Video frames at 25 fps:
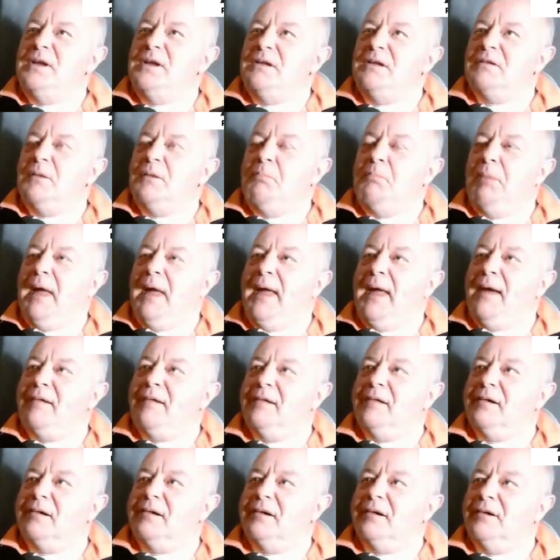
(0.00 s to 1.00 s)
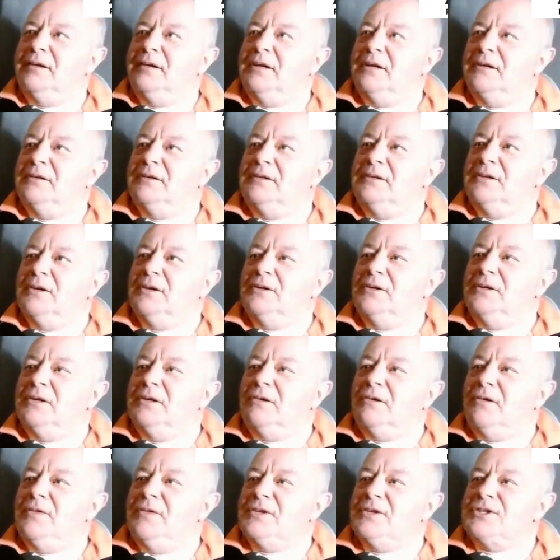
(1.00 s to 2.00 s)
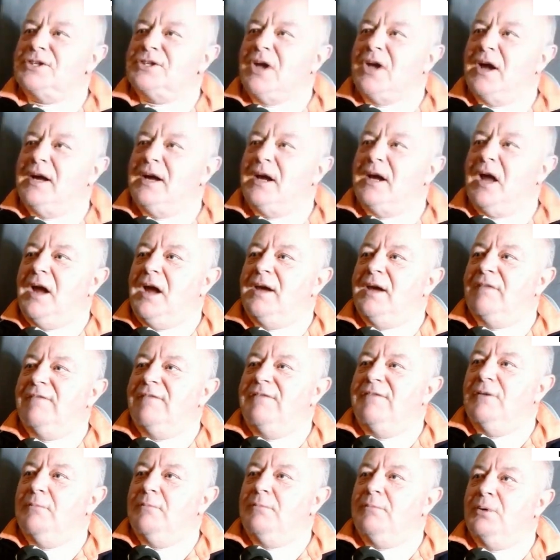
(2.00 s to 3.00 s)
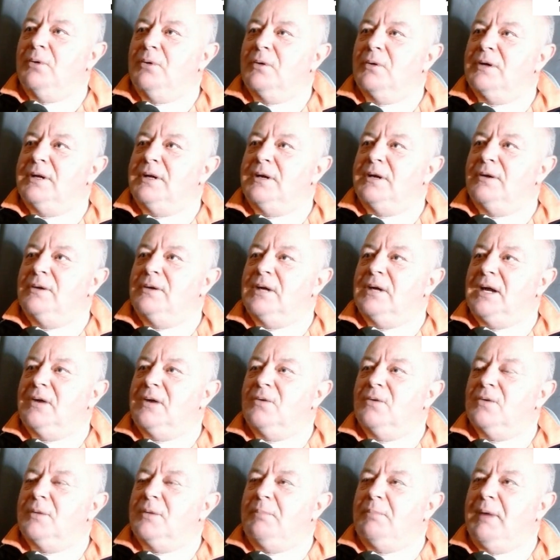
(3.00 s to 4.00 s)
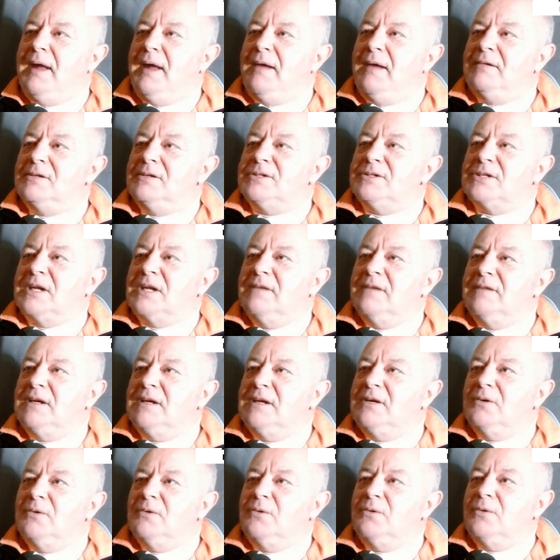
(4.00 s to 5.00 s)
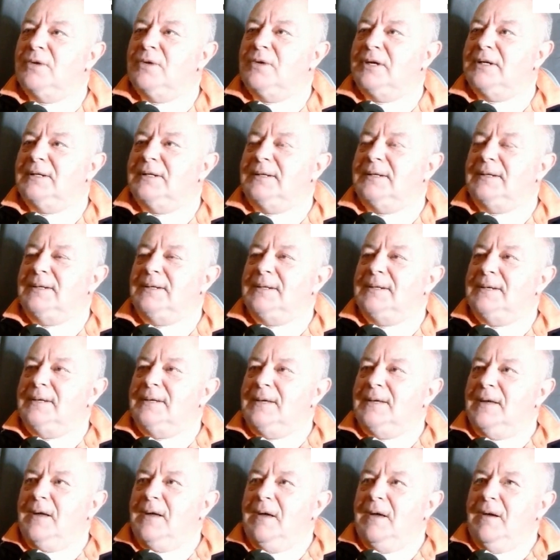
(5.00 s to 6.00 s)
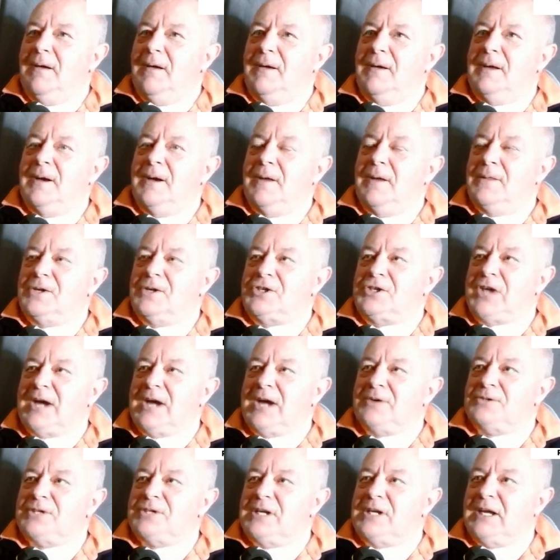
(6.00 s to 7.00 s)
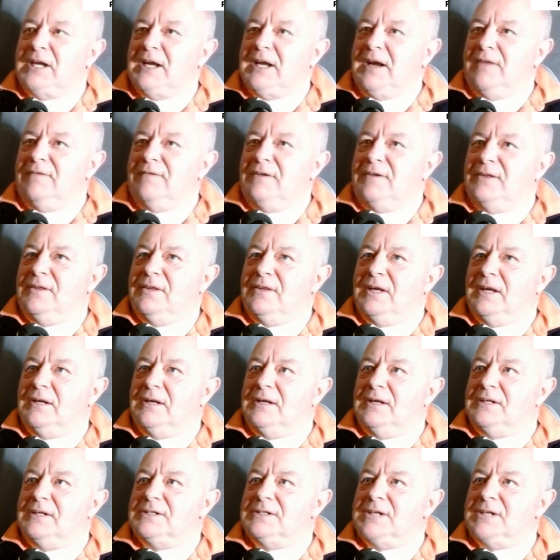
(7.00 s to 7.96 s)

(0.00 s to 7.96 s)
you're a parent and you're on the sideline at football, you know, you get all the parents giving it all the, you know, the shouting and everything, and it's